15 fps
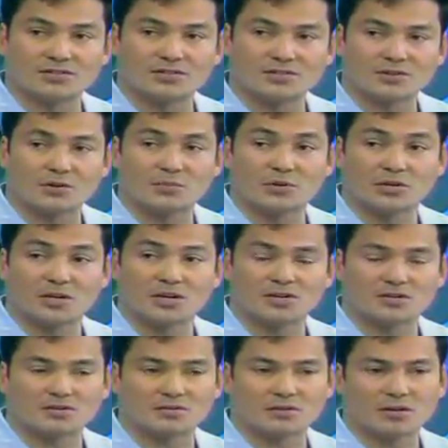You know,
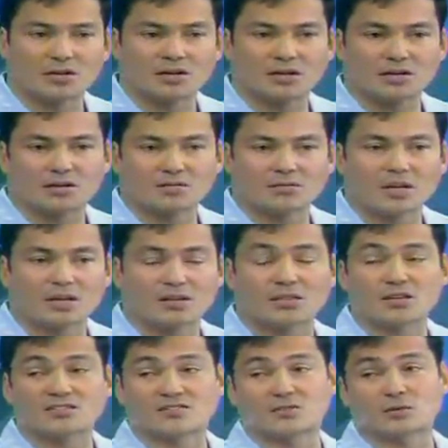communication and taking
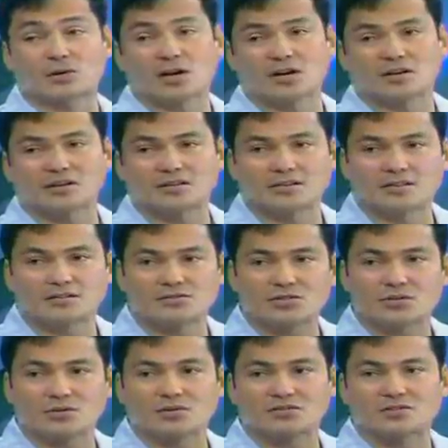things for granted, and
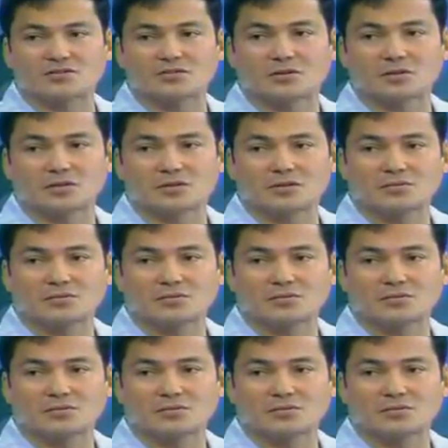so on and so forth.